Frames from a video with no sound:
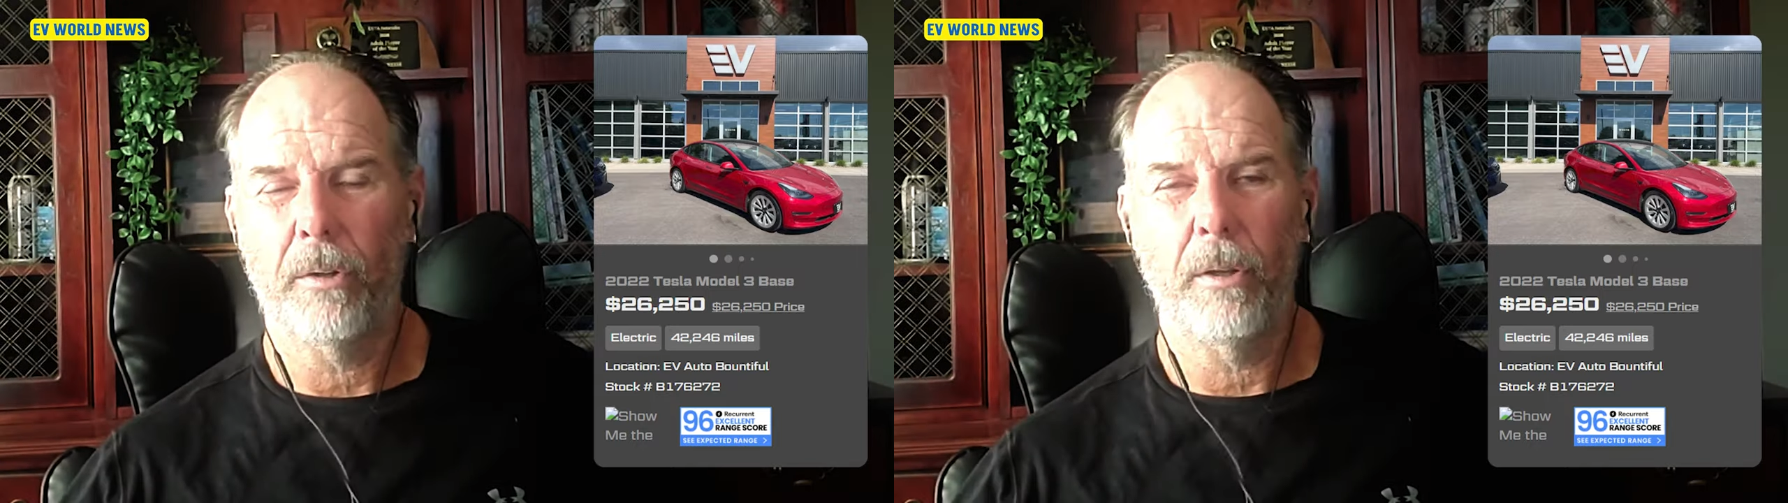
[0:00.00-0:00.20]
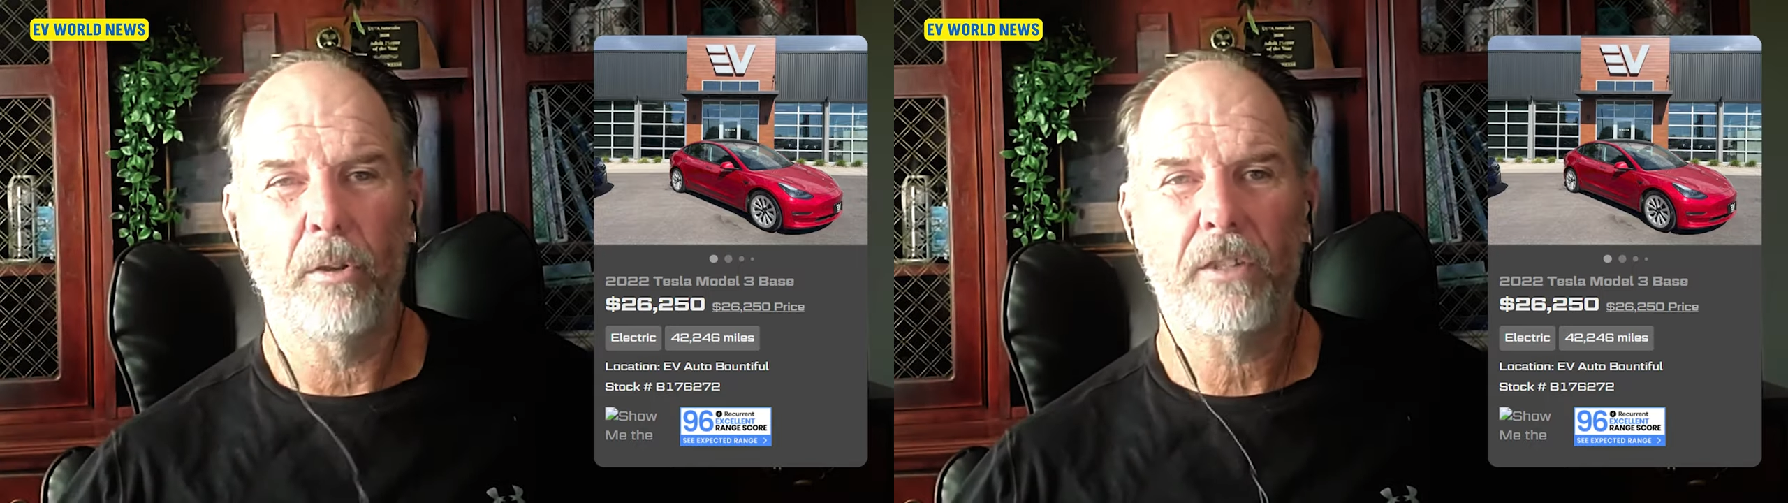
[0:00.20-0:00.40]

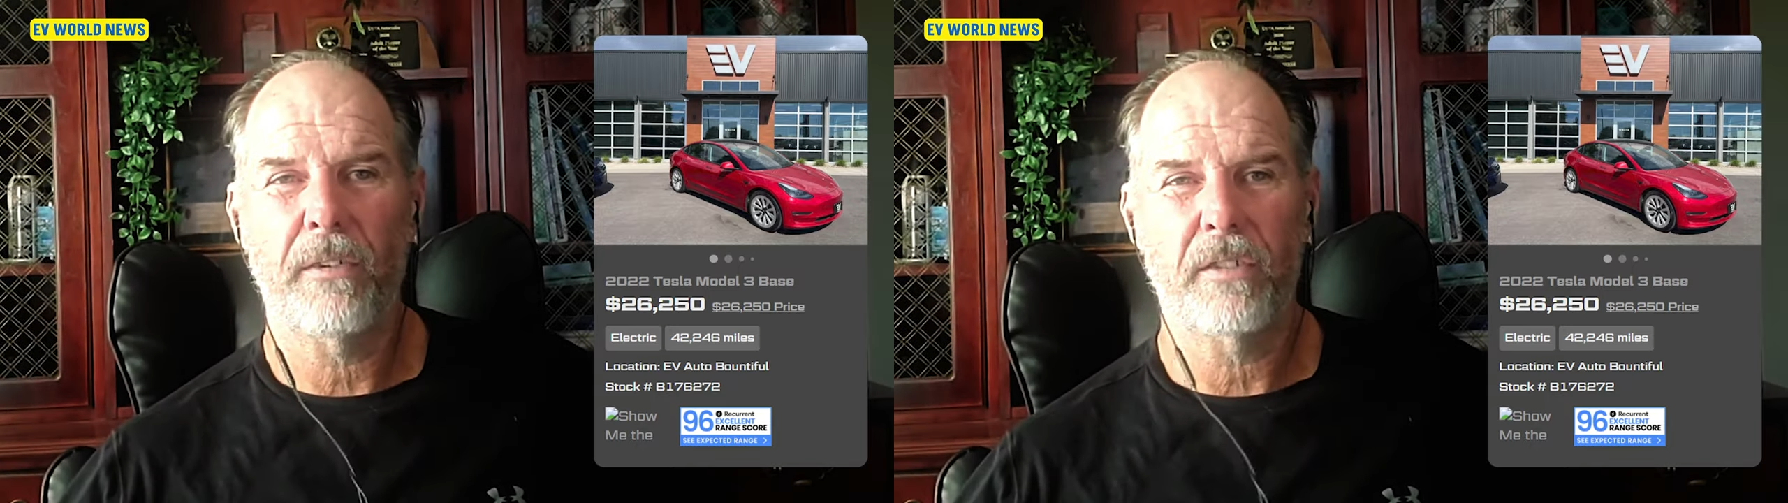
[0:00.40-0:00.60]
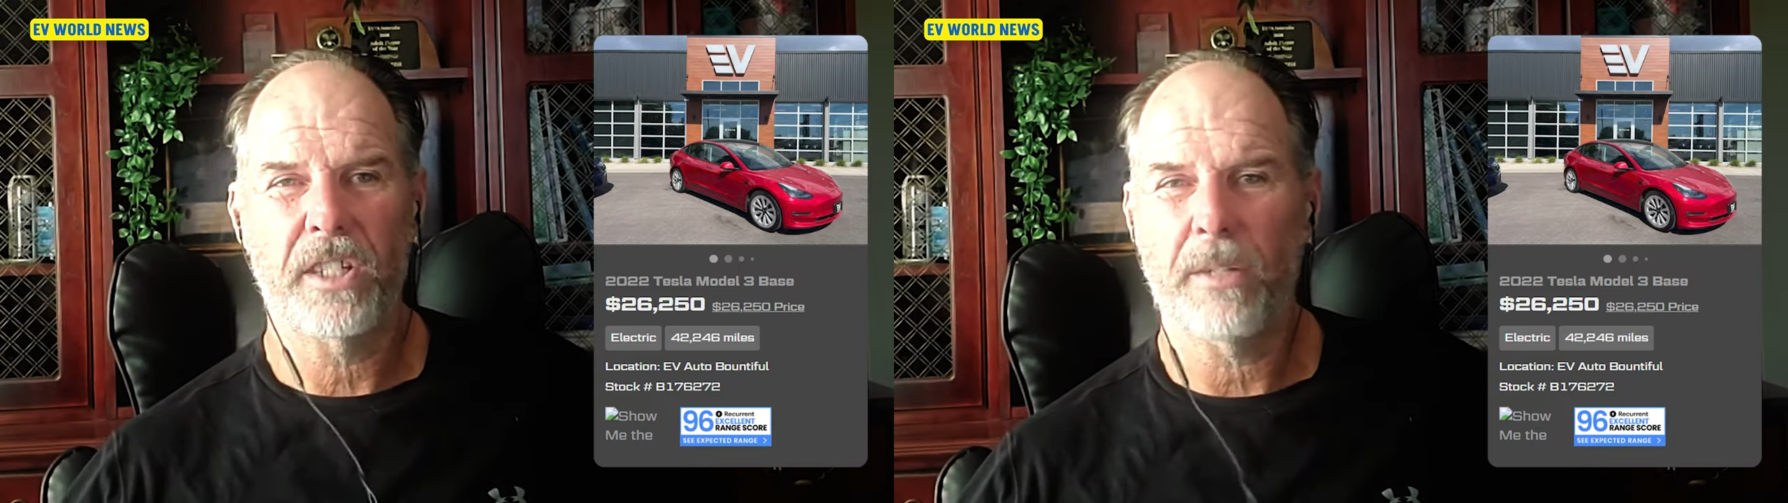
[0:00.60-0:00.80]
the lowest
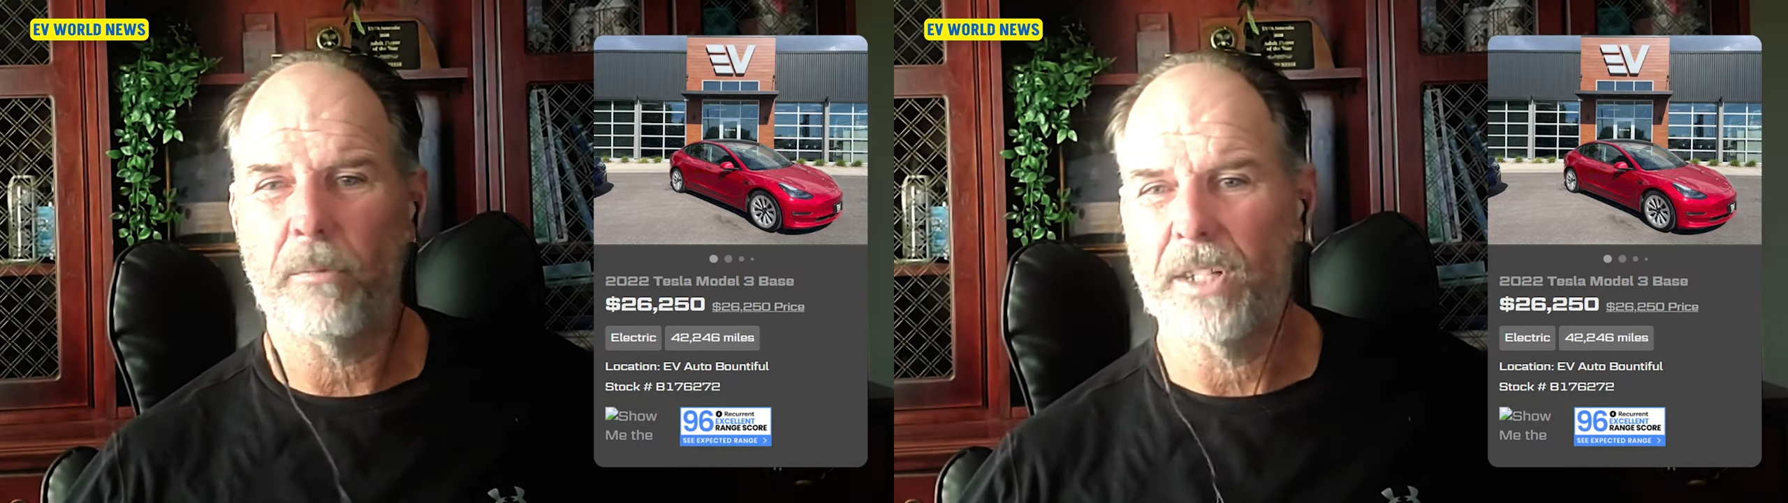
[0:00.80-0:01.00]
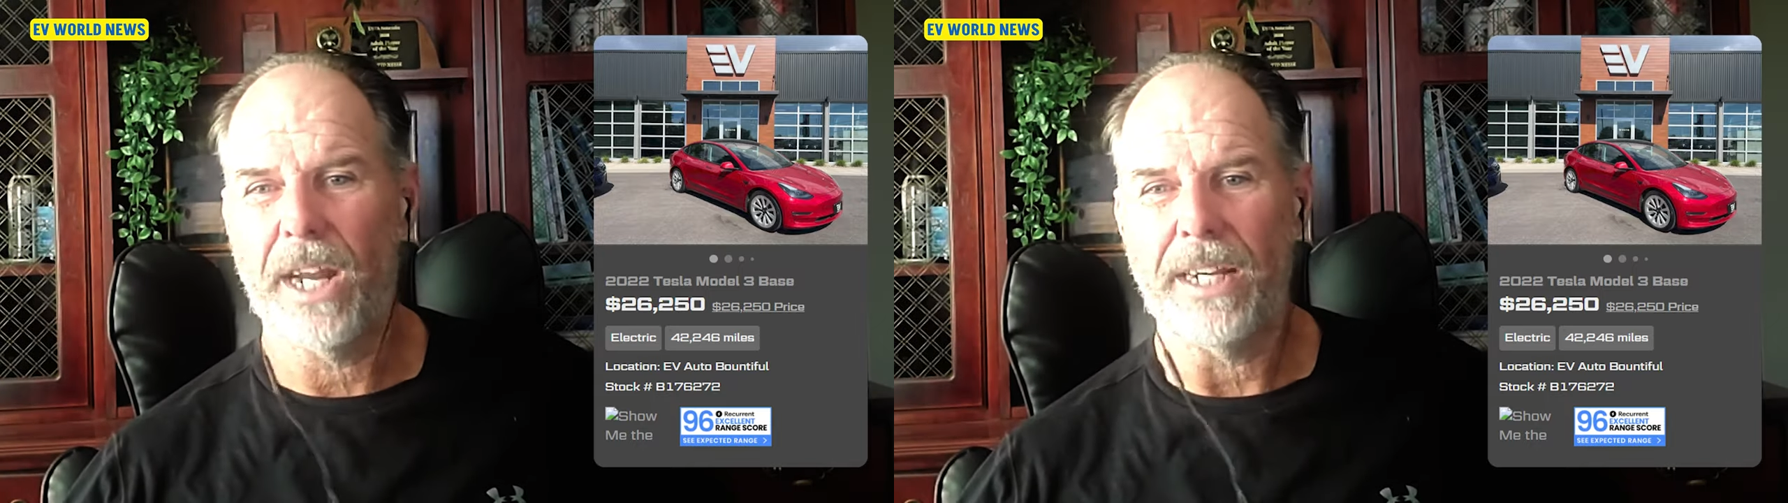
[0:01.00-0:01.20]
I've ever seen was